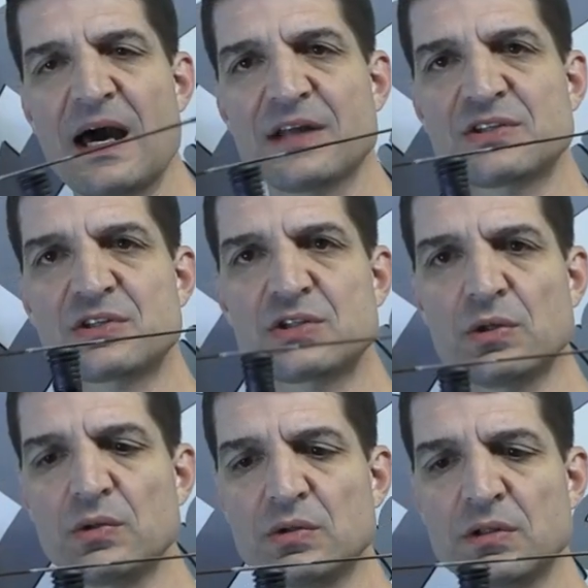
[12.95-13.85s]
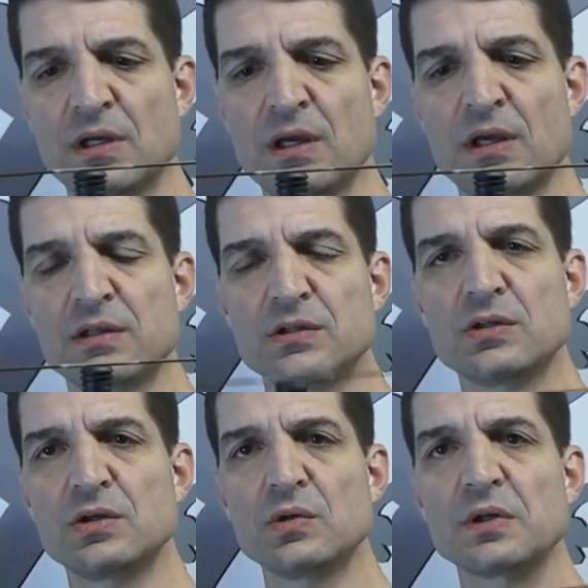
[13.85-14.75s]
how to tune the
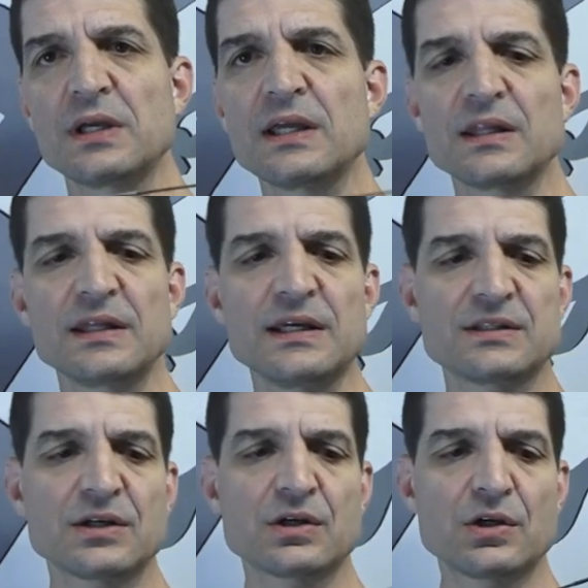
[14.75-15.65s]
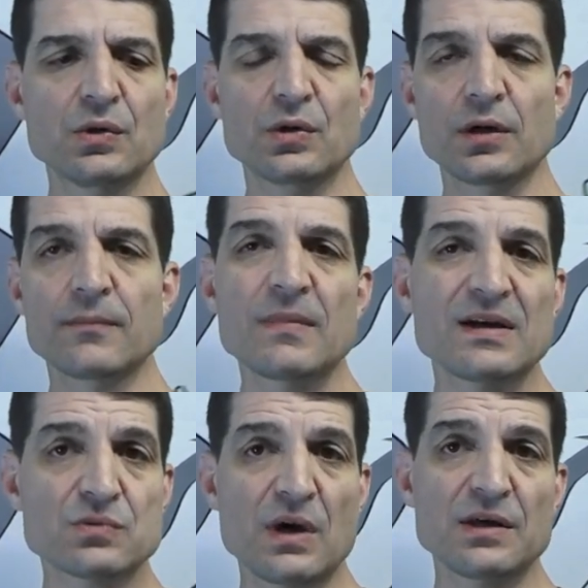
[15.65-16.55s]
new Elite Kure,
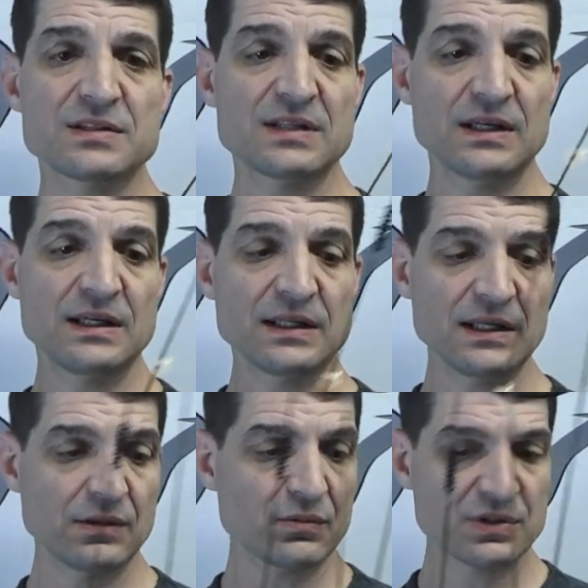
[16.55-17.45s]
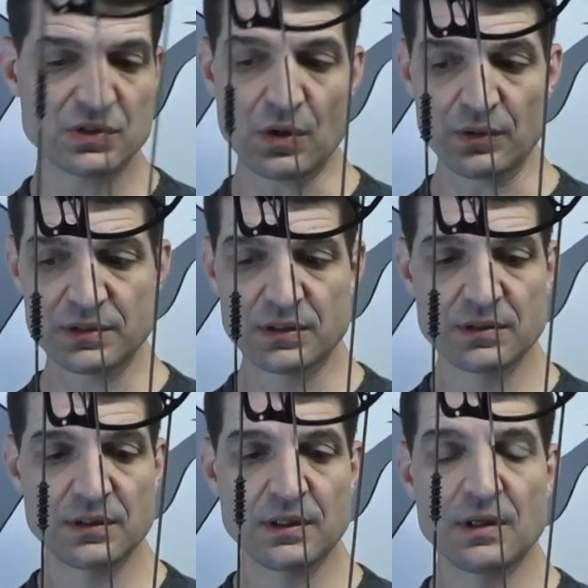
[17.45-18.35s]
as well as the Elite Rezult.
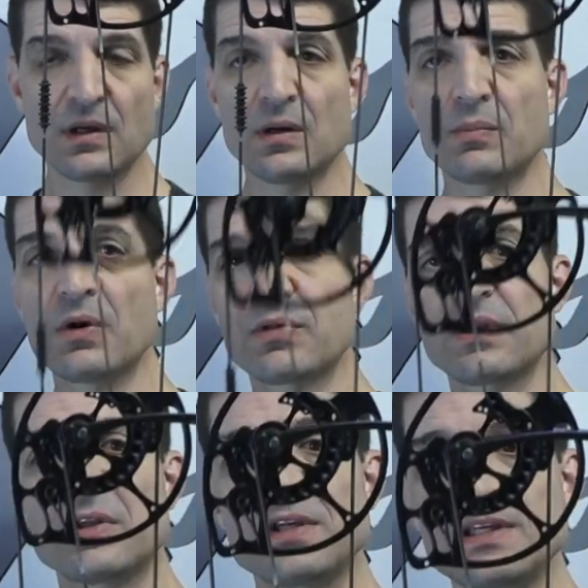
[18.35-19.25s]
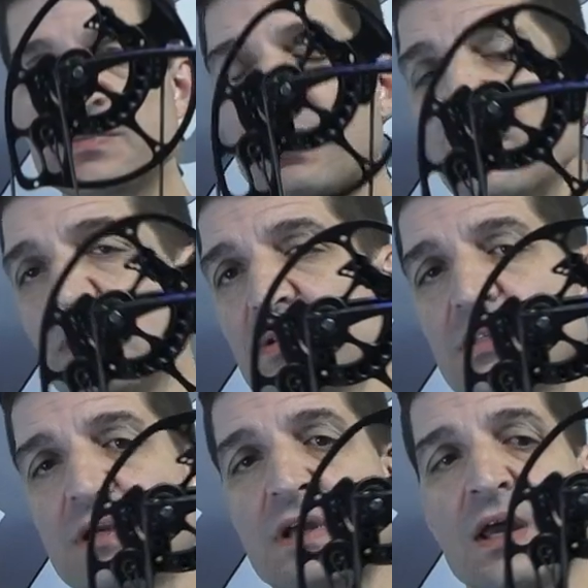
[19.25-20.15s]
Both of these
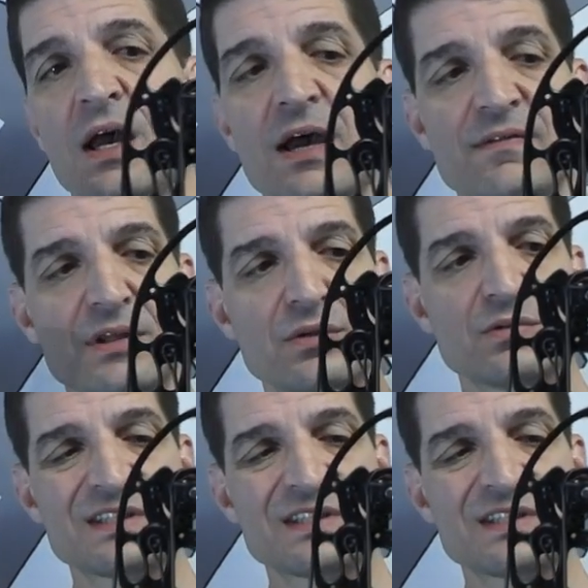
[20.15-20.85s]
bows have the new